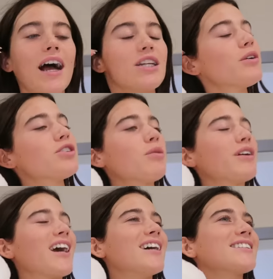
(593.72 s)
I don't want to talk about
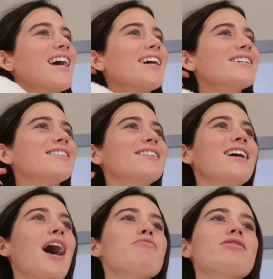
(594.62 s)
it guys, okay?
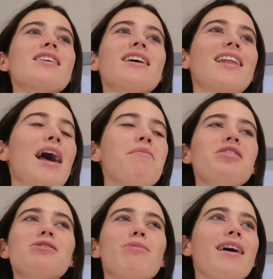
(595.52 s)
I'm just like, let me
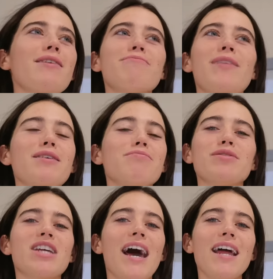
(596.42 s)
just play, like
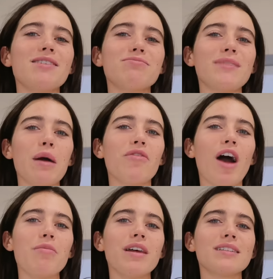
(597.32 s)
pretend, happy
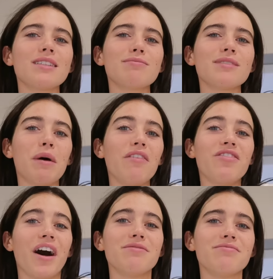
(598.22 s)
families. I'm having
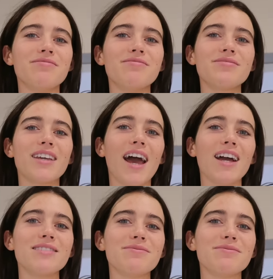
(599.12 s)
fun, okay?